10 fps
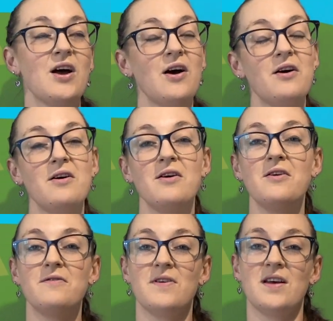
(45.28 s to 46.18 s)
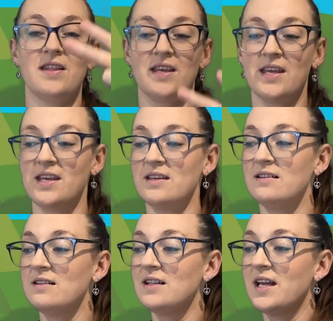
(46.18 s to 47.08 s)
over the
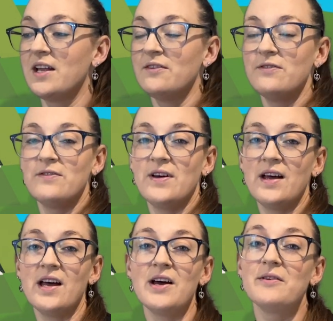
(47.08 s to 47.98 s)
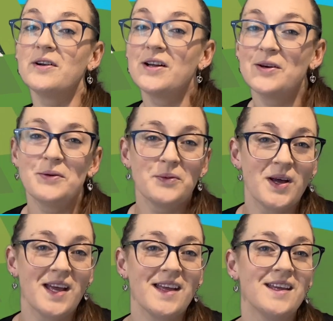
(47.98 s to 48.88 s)
hill and far
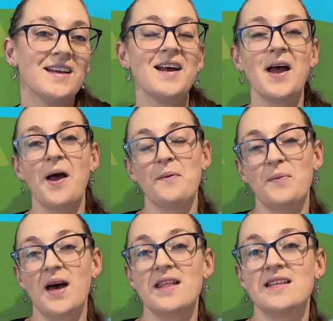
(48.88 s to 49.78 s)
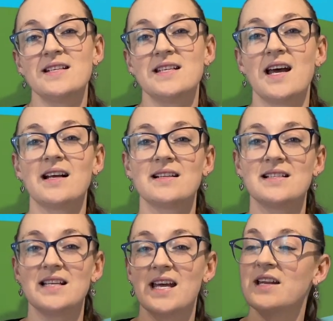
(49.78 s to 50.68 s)
away. Mother duck
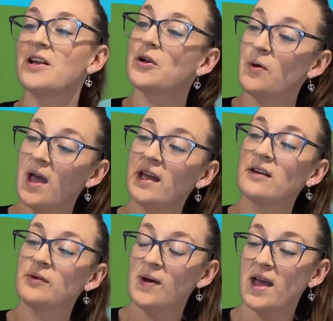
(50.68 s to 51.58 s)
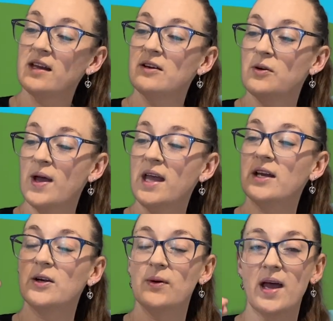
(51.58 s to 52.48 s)
said quack, quack,
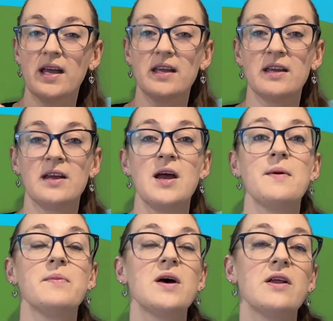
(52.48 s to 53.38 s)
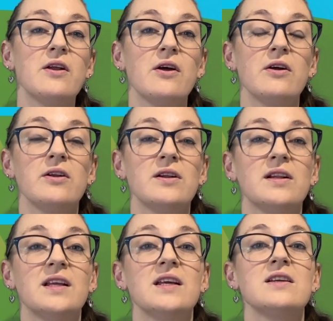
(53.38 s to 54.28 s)
quack, quack, but
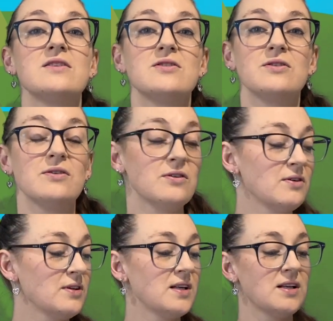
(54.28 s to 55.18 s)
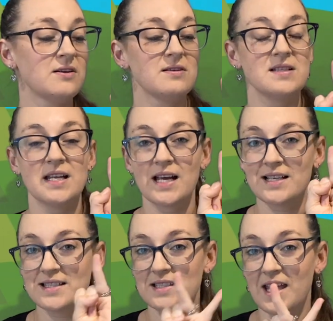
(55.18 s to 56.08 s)
only two little
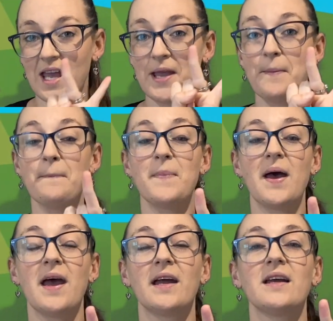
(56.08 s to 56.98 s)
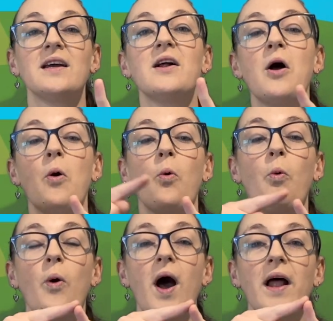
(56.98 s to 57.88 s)
ducks came back.
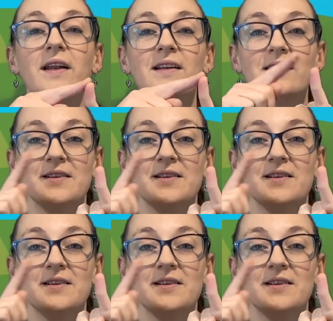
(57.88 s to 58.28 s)
One,